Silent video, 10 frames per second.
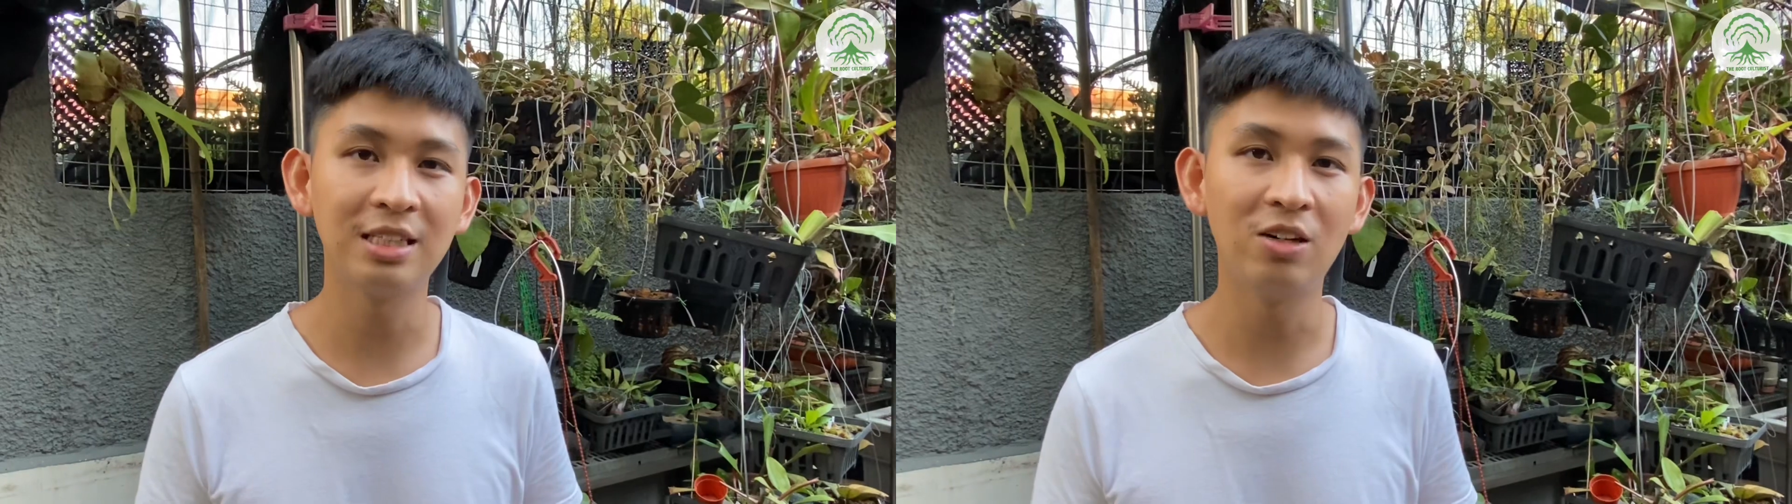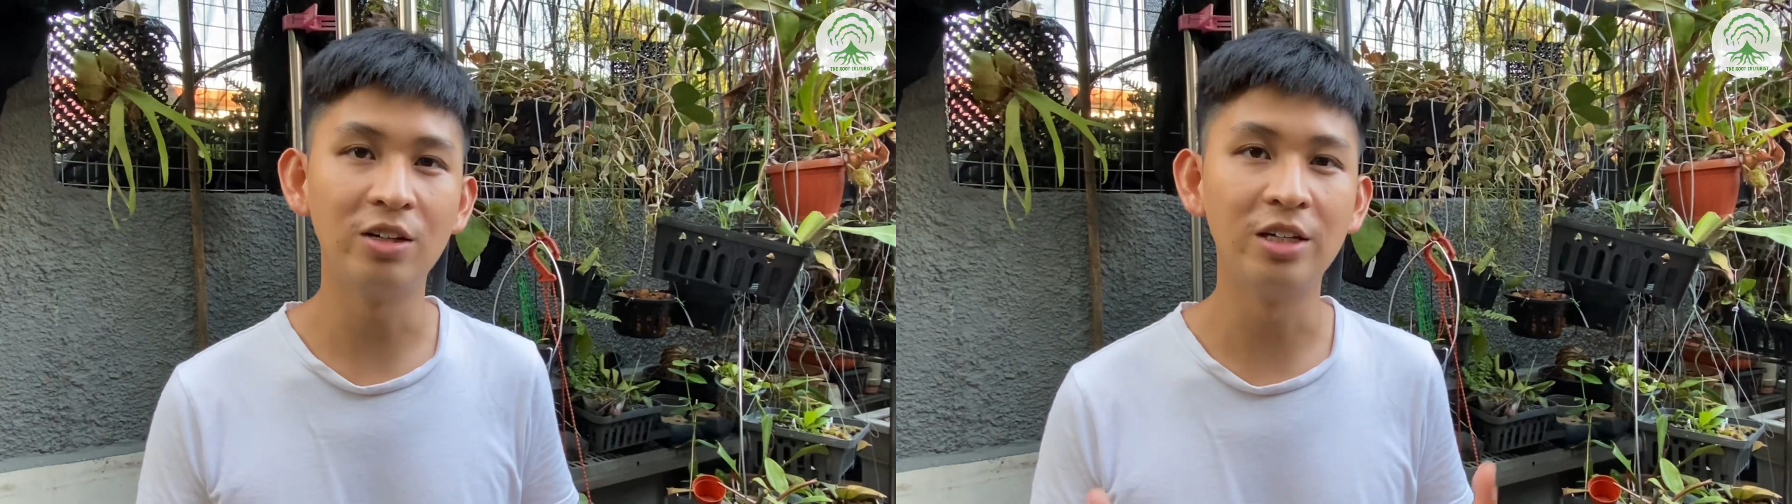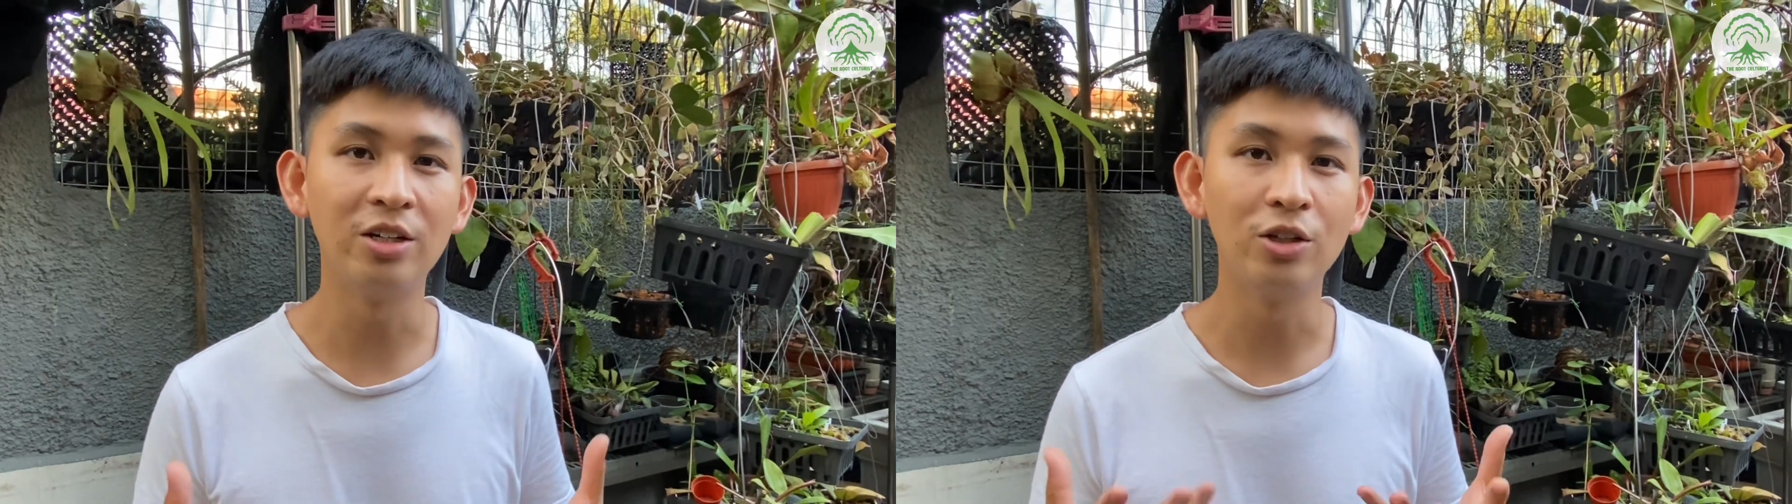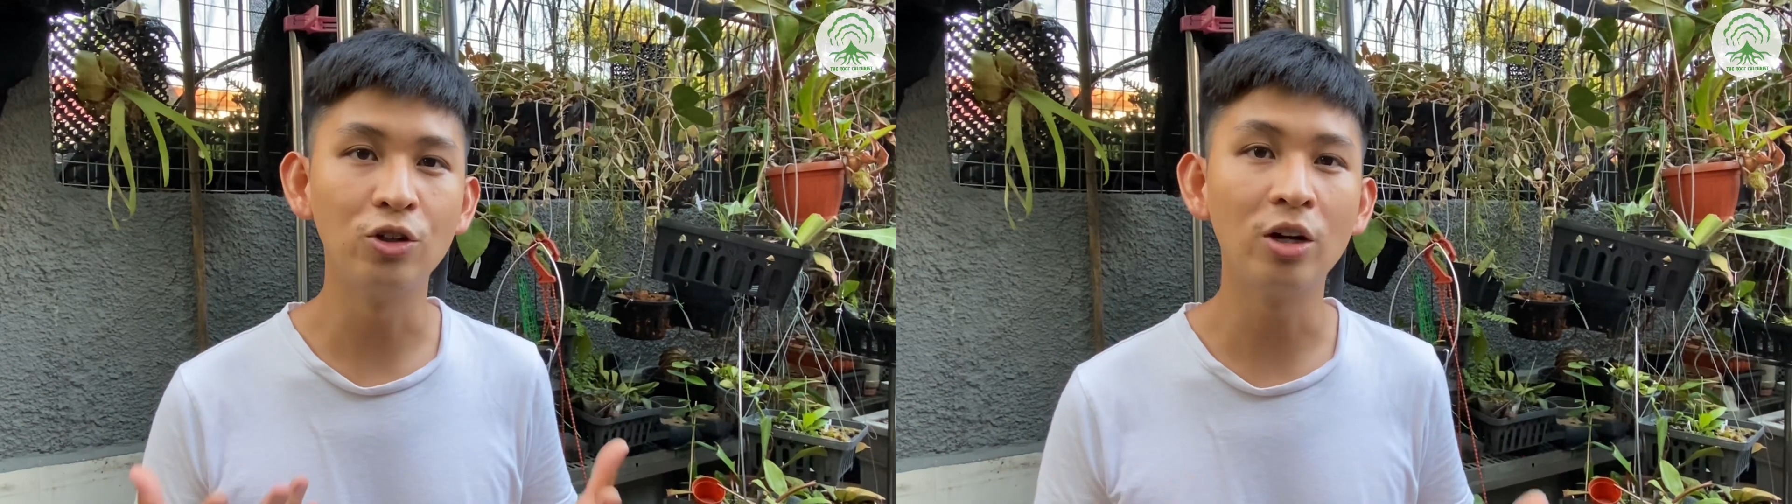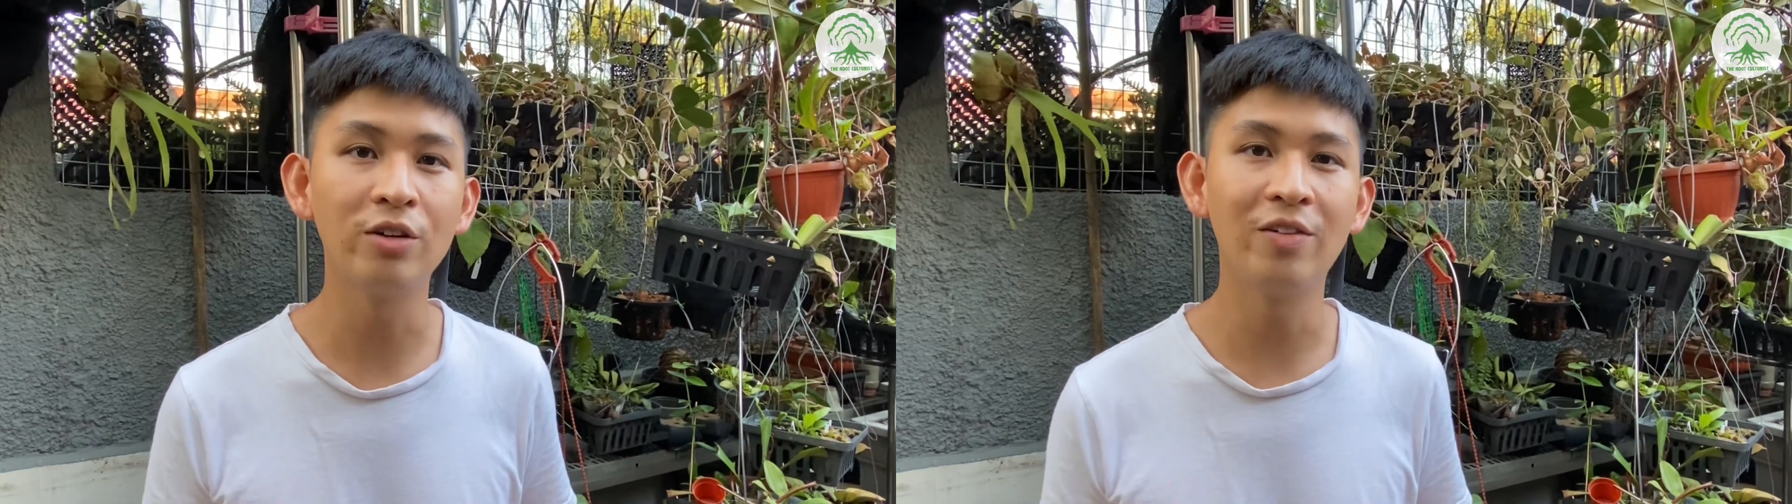out in
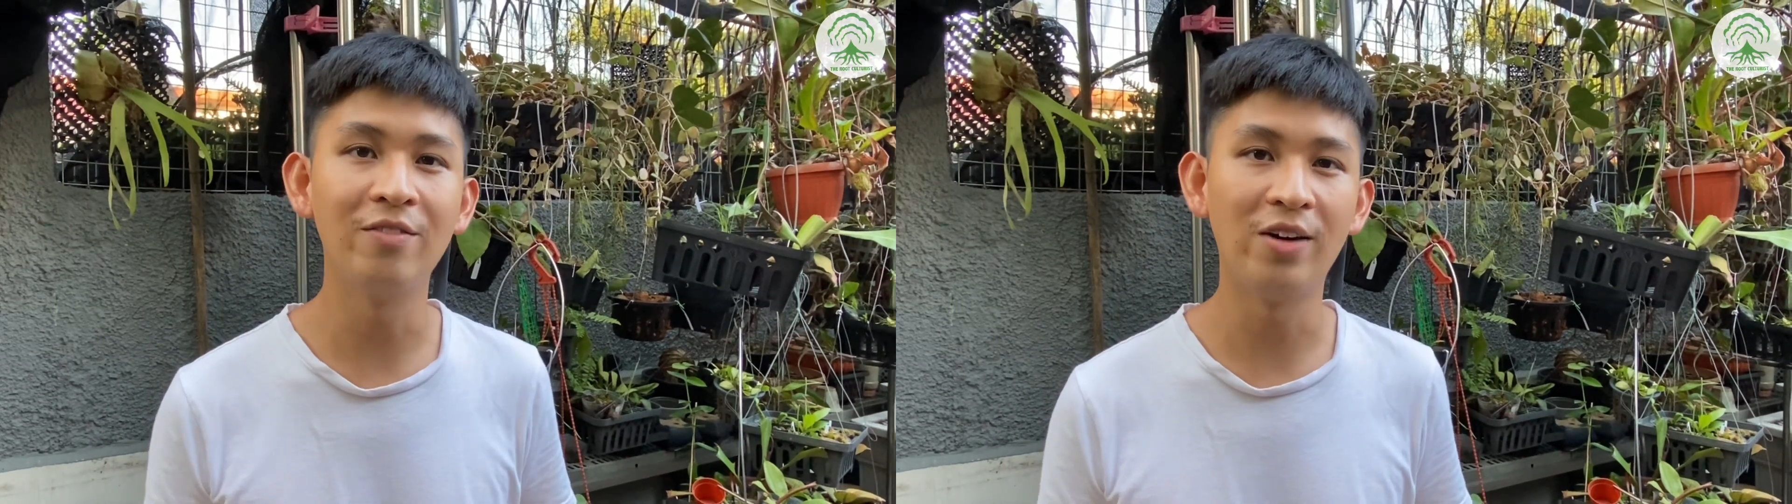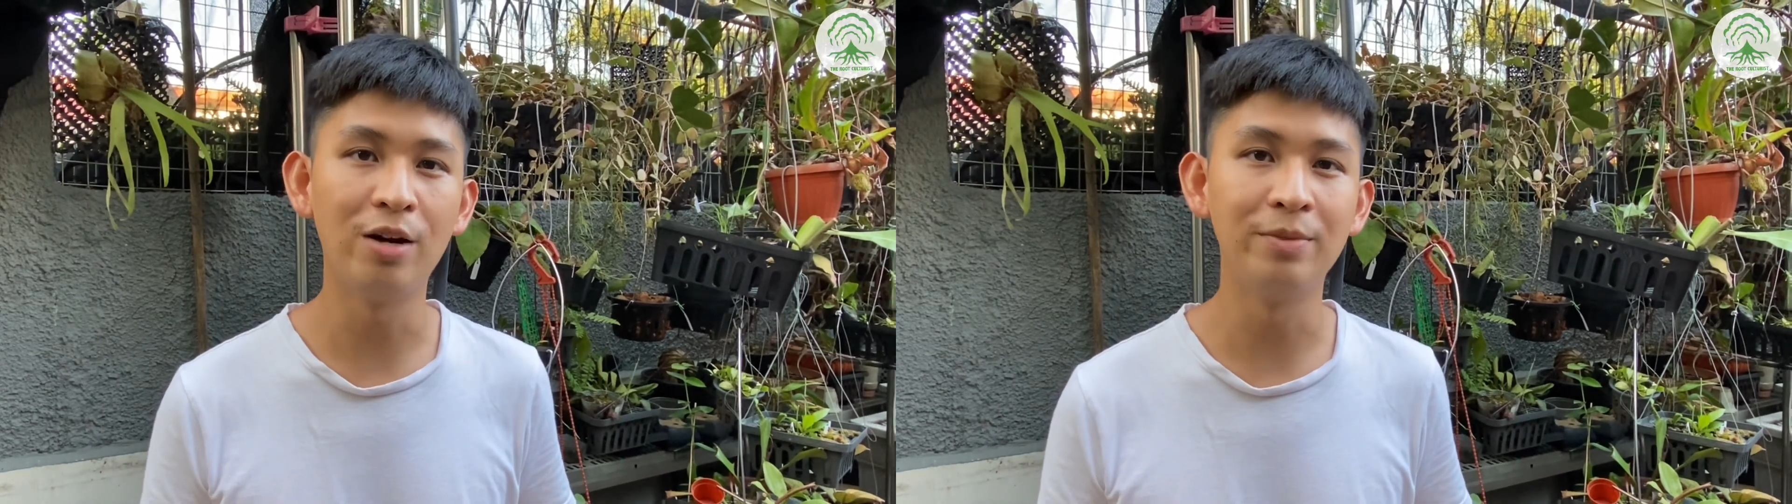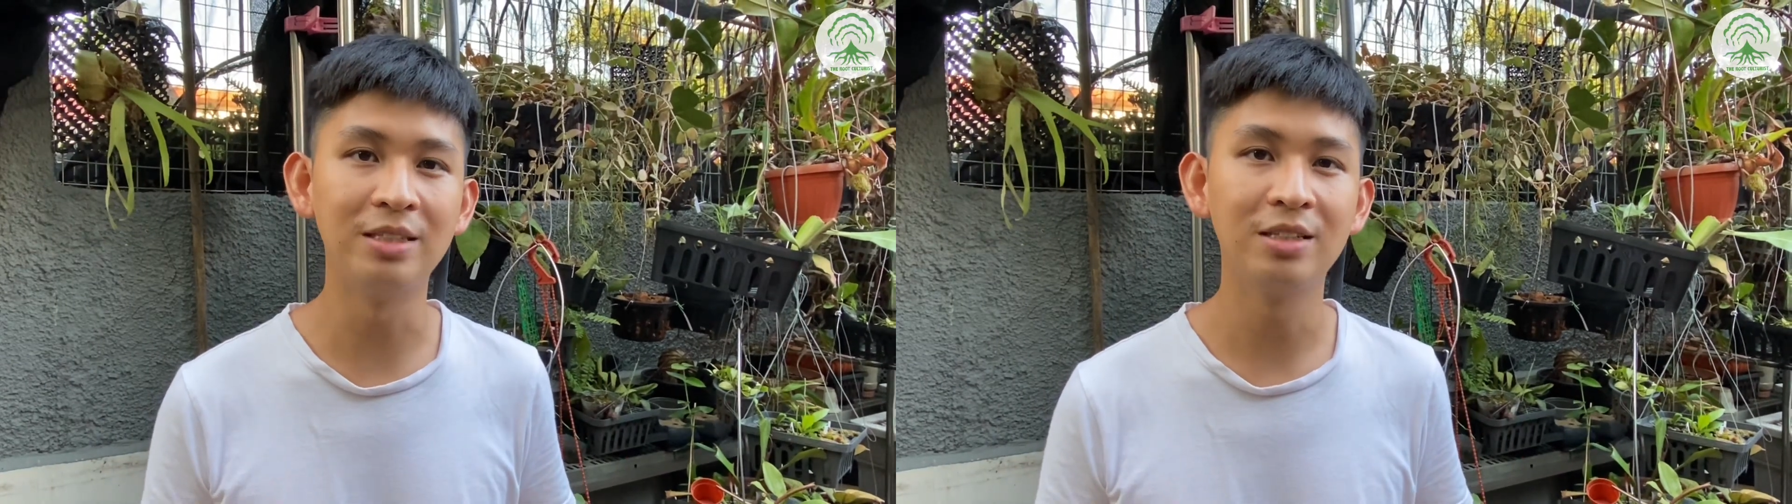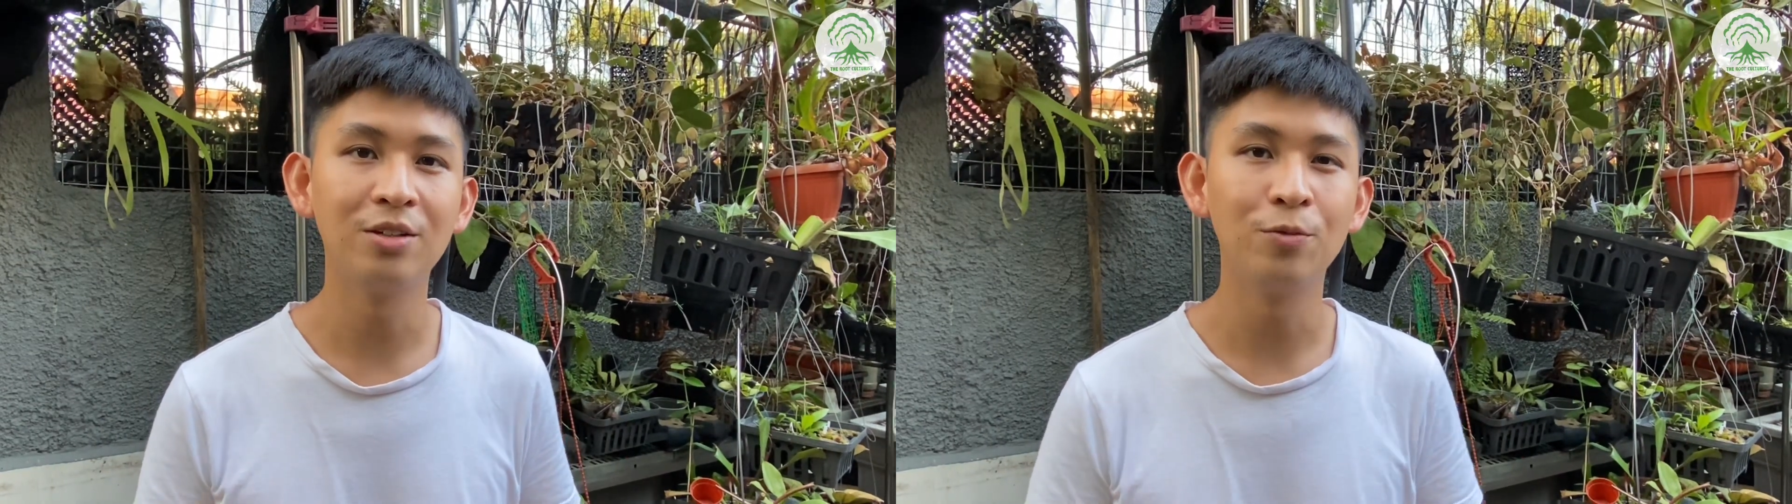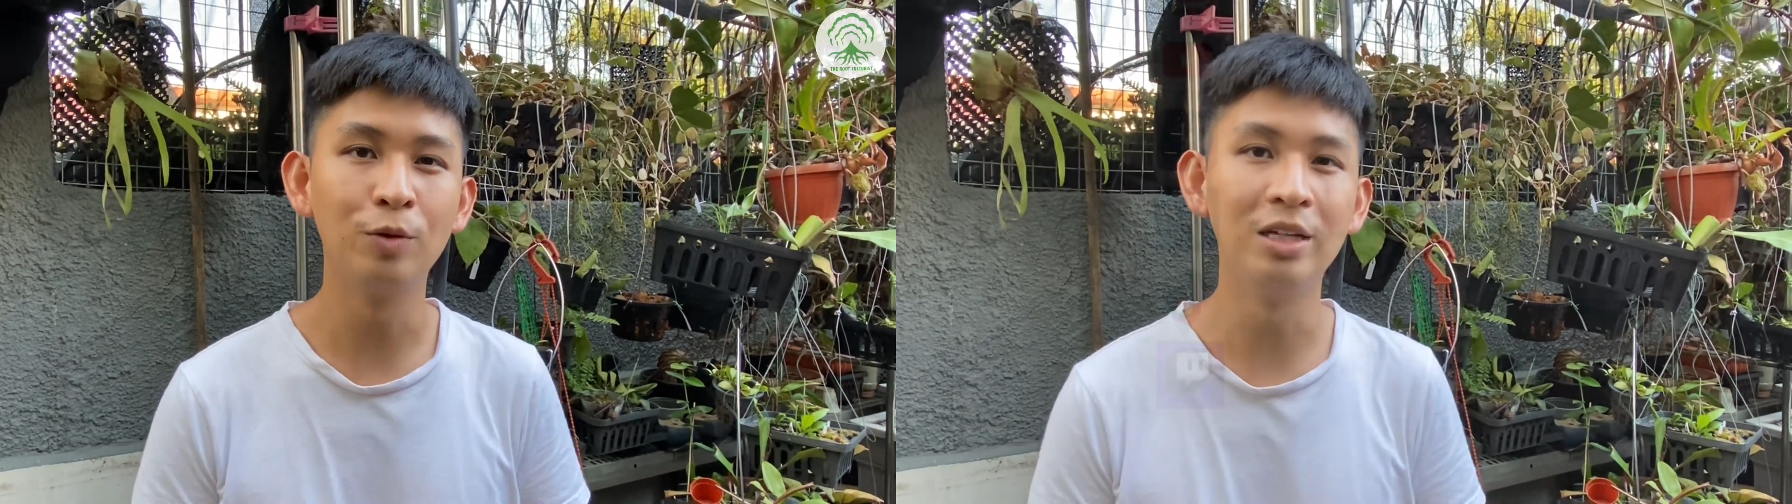your different environment.
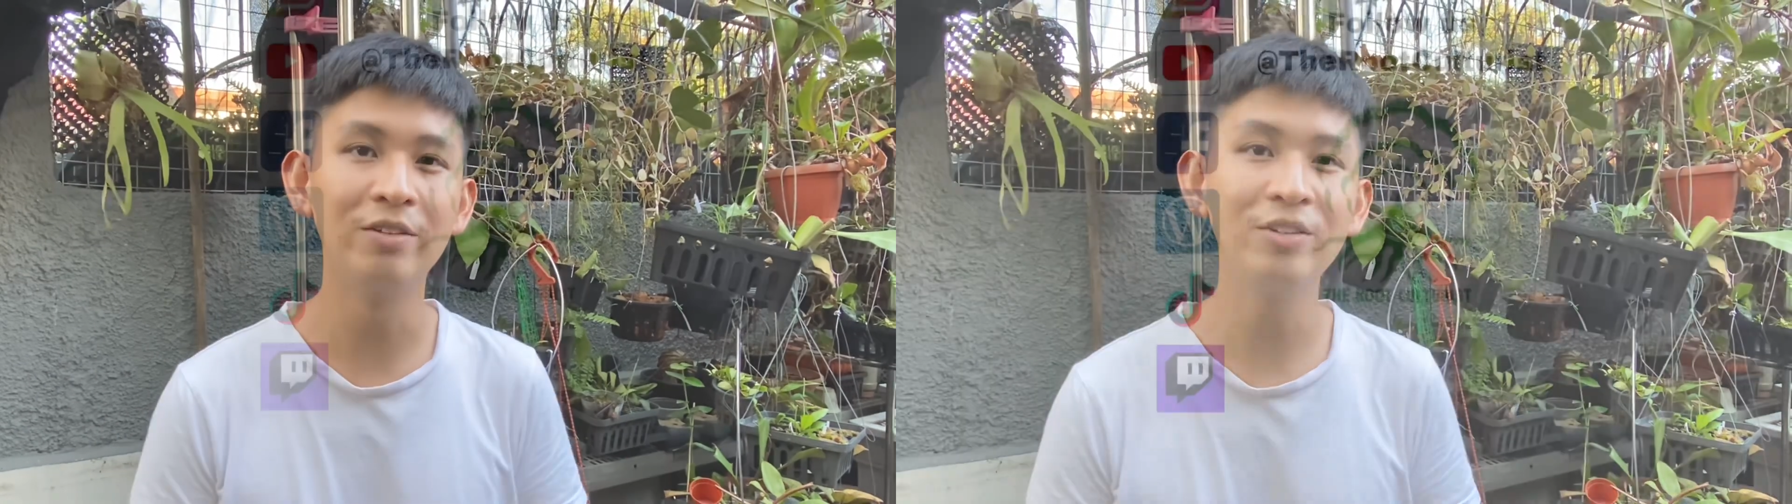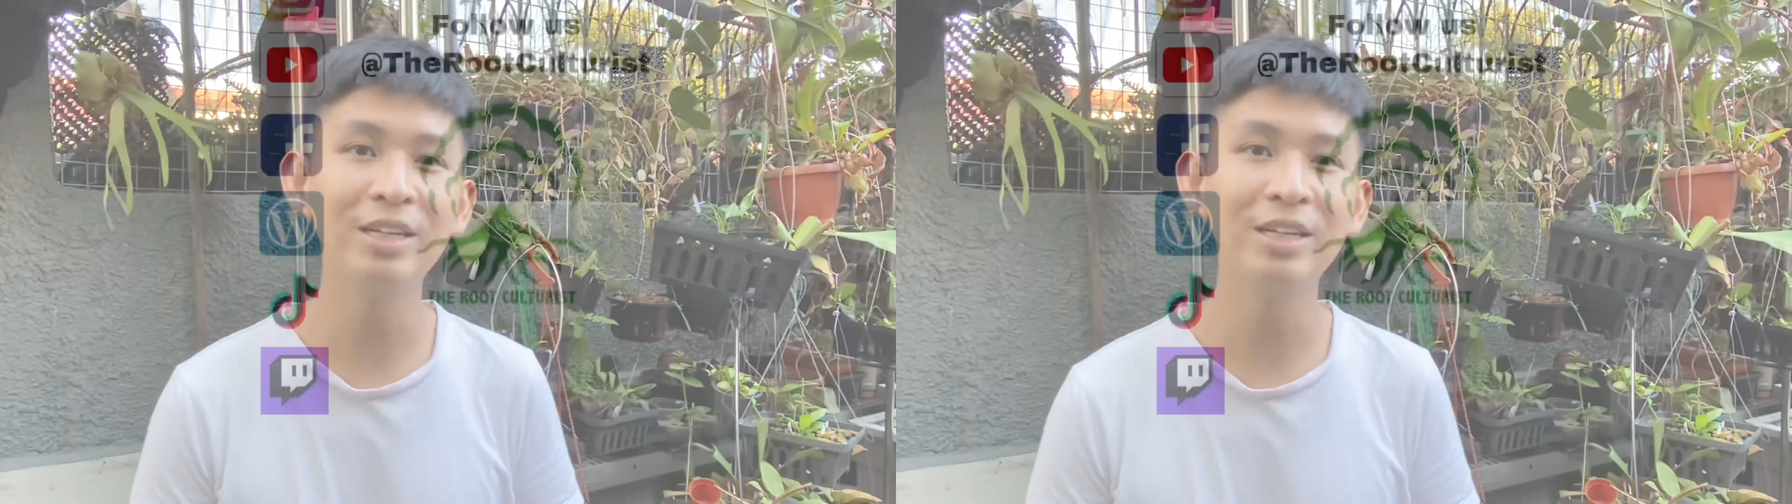We'd love to hear